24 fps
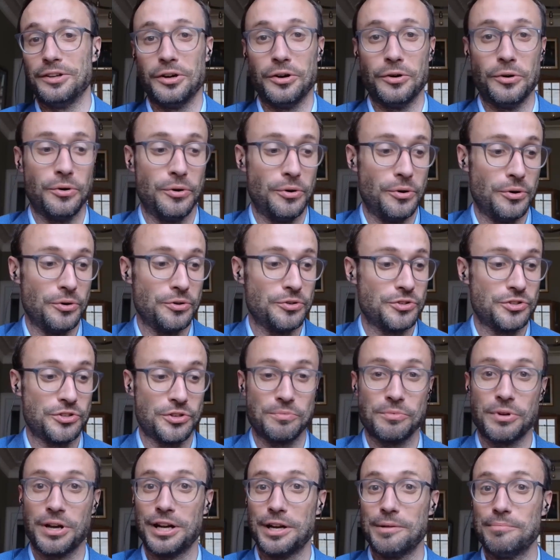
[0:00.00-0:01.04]
or
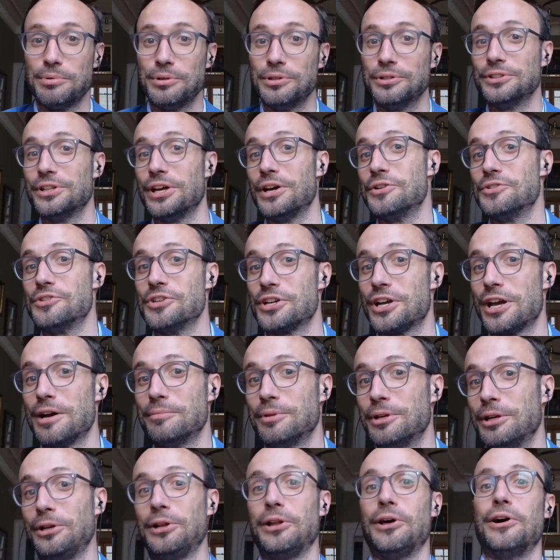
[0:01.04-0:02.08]
some kind of bulldozer
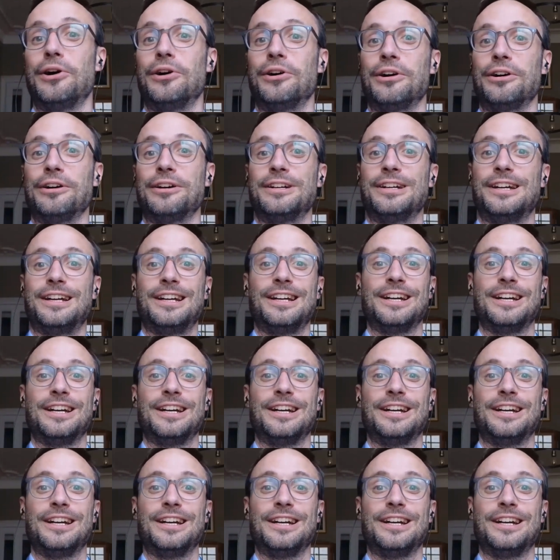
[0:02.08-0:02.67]
coming along